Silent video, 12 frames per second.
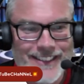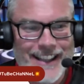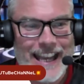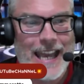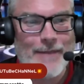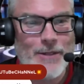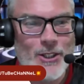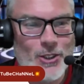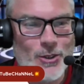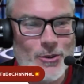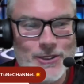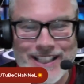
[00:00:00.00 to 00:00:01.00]
Happy
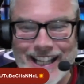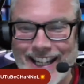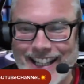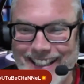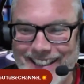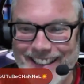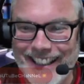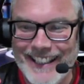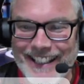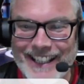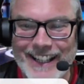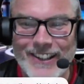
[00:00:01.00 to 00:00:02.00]
short stack. There
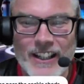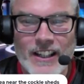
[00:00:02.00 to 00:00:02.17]
you go.